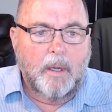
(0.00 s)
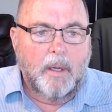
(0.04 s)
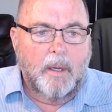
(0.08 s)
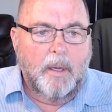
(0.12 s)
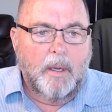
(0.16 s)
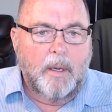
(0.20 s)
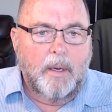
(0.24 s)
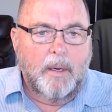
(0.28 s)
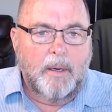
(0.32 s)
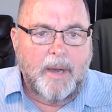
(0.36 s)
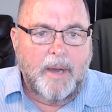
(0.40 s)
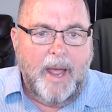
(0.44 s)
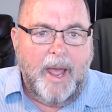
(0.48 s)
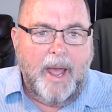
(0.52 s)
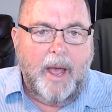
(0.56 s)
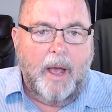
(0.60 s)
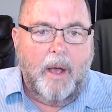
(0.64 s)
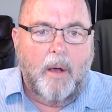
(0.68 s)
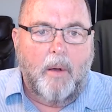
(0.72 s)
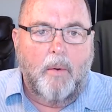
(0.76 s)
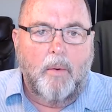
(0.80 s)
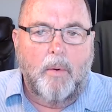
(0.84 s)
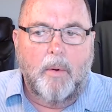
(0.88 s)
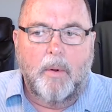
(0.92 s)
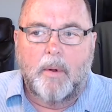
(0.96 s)

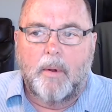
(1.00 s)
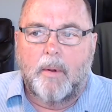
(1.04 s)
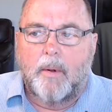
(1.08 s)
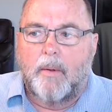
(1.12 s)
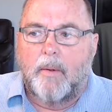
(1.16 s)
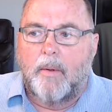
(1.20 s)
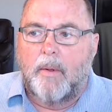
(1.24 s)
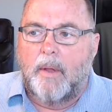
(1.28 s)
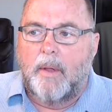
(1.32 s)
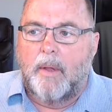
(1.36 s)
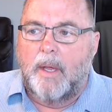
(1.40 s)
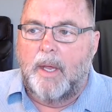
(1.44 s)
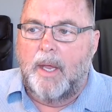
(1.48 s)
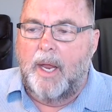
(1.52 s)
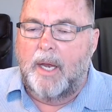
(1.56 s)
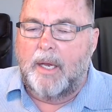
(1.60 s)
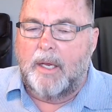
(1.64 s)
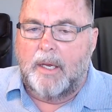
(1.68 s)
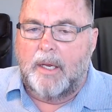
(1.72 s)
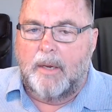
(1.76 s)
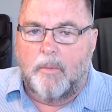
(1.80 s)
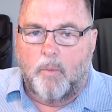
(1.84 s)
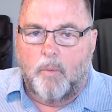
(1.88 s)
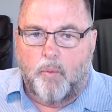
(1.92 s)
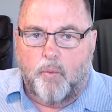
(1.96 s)
Now, it
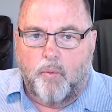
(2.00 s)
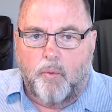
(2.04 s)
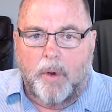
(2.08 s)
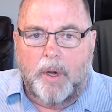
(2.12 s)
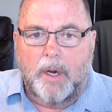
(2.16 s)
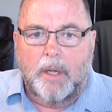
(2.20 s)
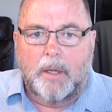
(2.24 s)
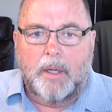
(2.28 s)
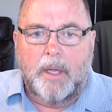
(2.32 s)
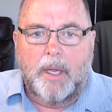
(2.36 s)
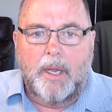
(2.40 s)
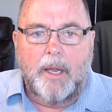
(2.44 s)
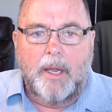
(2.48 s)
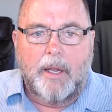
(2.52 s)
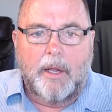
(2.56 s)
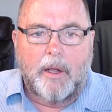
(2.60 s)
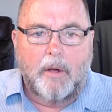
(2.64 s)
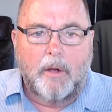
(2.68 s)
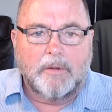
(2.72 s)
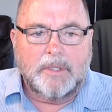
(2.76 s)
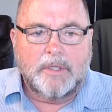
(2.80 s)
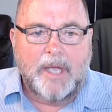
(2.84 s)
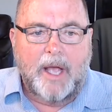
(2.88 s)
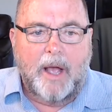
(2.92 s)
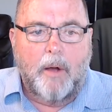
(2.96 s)
really
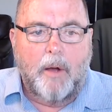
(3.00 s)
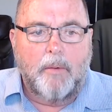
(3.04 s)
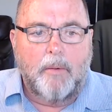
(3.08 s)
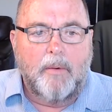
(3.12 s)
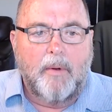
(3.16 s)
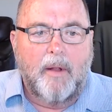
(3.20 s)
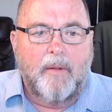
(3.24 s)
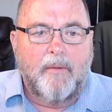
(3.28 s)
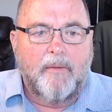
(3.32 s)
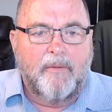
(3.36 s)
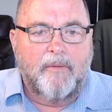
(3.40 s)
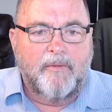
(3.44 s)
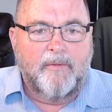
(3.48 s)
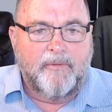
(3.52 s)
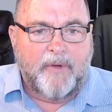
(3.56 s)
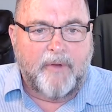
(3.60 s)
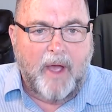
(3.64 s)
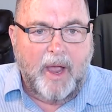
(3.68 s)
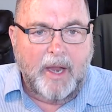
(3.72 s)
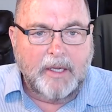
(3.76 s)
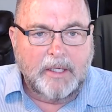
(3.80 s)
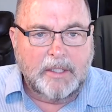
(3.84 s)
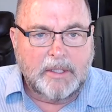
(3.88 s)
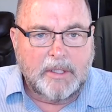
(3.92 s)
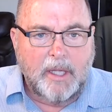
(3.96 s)
goes out,
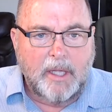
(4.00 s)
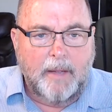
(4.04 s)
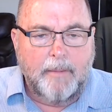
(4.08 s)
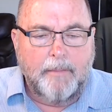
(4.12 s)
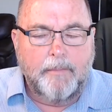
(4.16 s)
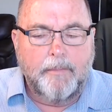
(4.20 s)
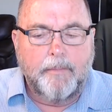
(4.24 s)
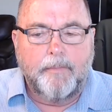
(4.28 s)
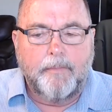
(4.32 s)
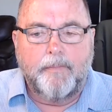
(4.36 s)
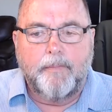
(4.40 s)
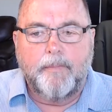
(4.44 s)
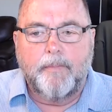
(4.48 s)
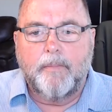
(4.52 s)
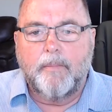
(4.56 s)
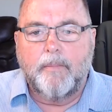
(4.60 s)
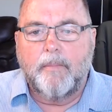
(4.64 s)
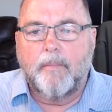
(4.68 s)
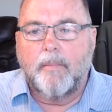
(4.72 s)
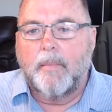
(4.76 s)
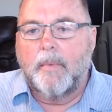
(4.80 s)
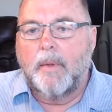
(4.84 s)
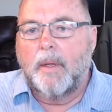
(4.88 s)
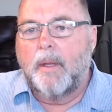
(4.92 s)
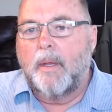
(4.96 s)
finds them,
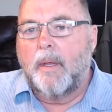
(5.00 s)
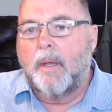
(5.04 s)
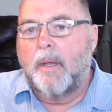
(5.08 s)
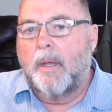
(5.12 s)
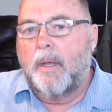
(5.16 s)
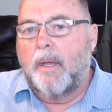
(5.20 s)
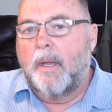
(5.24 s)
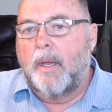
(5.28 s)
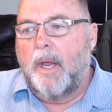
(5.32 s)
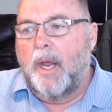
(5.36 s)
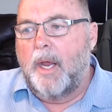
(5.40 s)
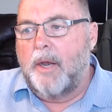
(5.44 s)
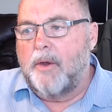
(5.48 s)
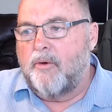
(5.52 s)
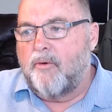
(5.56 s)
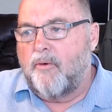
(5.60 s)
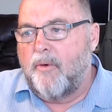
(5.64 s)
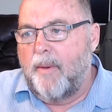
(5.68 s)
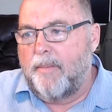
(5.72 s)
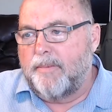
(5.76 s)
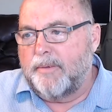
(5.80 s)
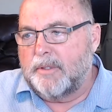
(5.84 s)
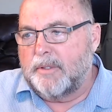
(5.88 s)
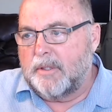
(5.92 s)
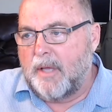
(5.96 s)
it
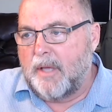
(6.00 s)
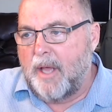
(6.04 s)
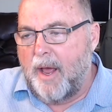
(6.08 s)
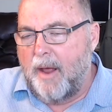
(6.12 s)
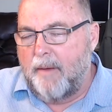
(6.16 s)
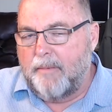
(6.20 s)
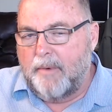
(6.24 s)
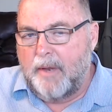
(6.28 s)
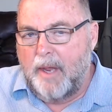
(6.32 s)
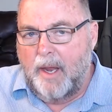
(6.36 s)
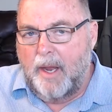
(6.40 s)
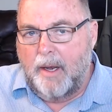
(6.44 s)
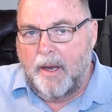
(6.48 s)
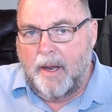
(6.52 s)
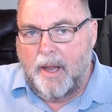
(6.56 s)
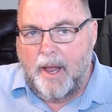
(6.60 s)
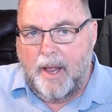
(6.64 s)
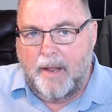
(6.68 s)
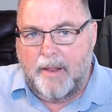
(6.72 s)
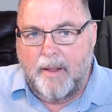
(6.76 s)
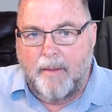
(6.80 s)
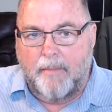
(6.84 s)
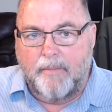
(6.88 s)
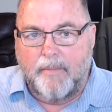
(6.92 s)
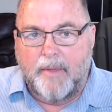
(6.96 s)
drips content
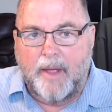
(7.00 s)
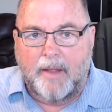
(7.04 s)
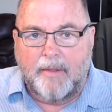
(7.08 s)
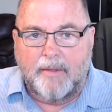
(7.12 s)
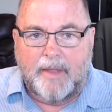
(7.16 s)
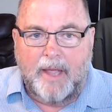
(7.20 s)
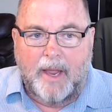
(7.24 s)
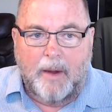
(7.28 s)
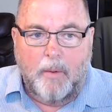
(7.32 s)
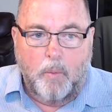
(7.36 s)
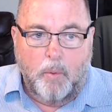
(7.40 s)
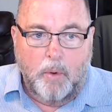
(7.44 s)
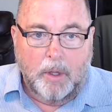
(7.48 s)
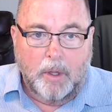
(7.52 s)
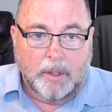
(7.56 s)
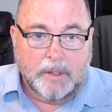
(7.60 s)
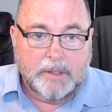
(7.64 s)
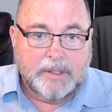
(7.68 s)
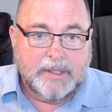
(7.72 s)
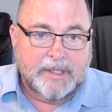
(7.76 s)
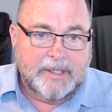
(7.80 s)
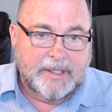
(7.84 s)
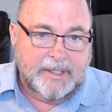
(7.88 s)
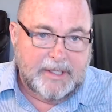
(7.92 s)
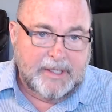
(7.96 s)
on them that they will
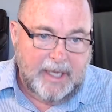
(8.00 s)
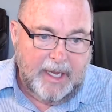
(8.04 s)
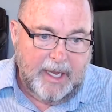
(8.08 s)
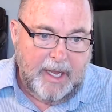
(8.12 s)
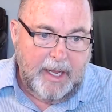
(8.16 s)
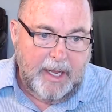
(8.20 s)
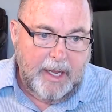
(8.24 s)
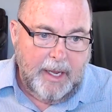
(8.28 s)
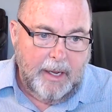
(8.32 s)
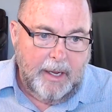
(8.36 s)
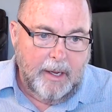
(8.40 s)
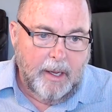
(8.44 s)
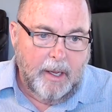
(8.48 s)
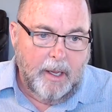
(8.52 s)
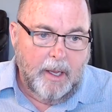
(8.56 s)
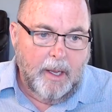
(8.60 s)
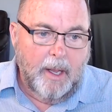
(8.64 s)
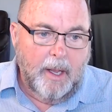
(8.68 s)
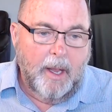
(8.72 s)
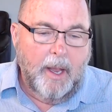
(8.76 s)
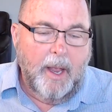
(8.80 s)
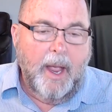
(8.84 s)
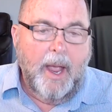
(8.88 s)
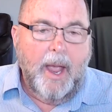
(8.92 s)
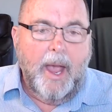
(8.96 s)
see,
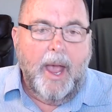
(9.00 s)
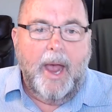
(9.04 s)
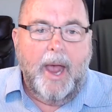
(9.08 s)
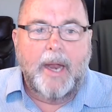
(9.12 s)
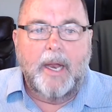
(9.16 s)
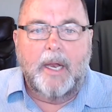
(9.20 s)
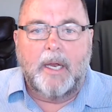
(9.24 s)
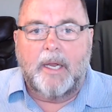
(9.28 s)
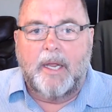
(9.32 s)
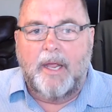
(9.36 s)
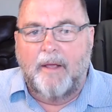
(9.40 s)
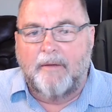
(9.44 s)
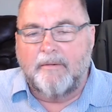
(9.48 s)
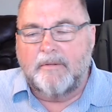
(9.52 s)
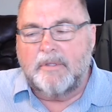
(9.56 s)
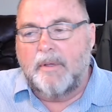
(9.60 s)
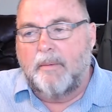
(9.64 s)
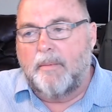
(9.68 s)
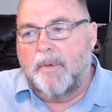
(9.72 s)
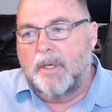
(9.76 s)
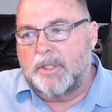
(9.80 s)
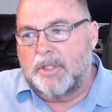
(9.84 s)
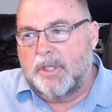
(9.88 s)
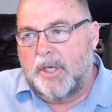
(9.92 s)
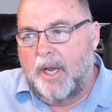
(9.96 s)
and it gives
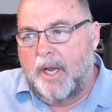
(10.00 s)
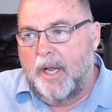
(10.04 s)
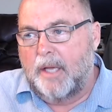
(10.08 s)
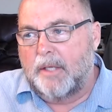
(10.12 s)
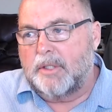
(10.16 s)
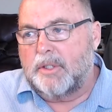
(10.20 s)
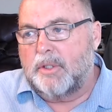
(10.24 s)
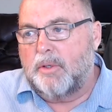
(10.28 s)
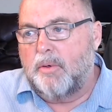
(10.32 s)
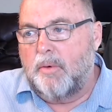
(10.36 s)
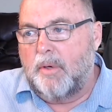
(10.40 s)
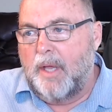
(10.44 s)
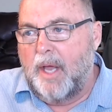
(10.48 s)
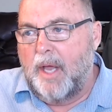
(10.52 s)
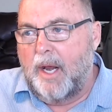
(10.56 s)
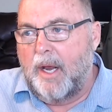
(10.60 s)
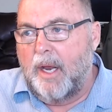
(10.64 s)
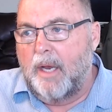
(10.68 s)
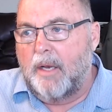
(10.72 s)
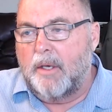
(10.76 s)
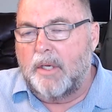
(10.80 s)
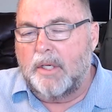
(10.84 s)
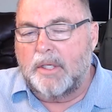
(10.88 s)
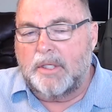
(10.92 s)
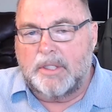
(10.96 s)
them a chance to get
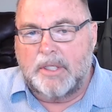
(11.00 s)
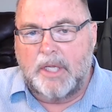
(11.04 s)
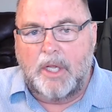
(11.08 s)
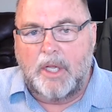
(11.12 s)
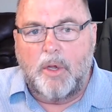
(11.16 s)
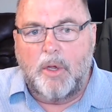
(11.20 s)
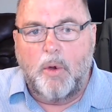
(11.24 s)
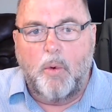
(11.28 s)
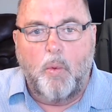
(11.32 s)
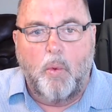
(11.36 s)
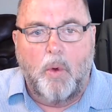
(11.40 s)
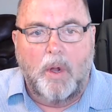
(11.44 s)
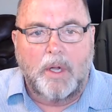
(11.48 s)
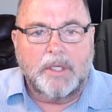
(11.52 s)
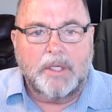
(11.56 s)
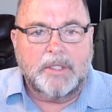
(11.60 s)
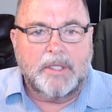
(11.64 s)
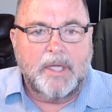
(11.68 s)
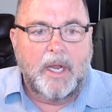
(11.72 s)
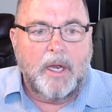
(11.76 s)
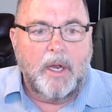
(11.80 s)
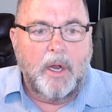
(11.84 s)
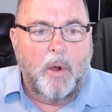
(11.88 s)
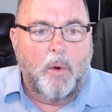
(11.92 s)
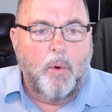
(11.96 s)
in to see you once
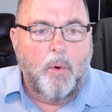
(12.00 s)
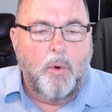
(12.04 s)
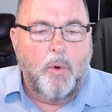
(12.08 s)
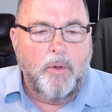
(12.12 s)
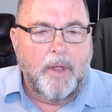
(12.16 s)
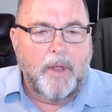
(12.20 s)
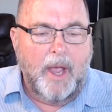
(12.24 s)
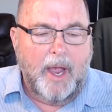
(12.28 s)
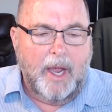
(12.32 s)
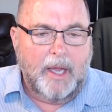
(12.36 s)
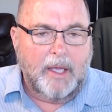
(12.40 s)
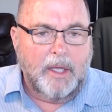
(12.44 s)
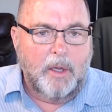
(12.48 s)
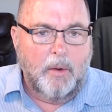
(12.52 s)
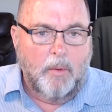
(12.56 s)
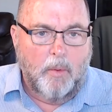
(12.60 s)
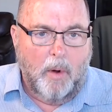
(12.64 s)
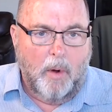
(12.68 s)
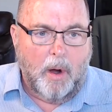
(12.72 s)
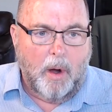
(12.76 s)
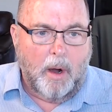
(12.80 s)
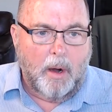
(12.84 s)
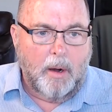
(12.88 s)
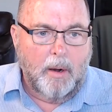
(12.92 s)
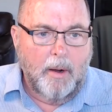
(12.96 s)
they know who the heck you
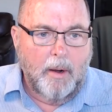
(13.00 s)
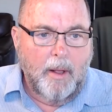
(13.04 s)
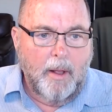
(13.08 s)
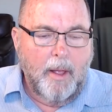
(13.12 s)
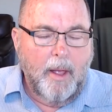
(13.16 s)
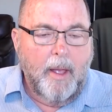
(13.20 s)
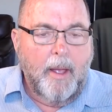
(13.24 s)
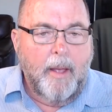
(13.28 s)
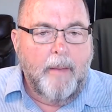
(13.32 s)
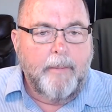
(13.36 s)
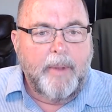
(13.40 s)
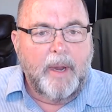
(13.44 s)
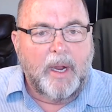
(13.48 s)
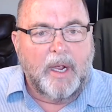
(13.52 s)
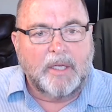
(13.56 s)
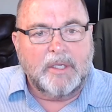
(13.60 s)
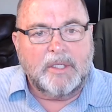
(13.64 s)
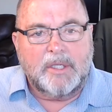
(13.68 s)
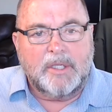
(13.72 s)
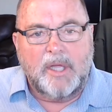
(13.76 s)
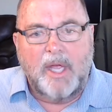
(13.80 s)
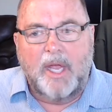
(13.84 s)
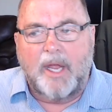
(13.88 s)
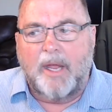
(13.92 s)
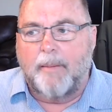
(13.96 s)
are.
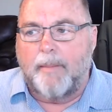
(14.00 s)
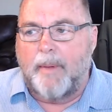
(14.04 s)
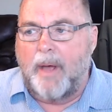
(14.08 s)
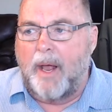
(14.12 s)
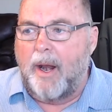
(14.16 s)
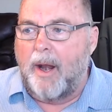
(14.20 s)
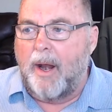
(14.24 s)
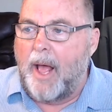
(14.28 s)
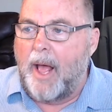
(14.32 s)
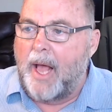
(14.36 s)
Because think about it,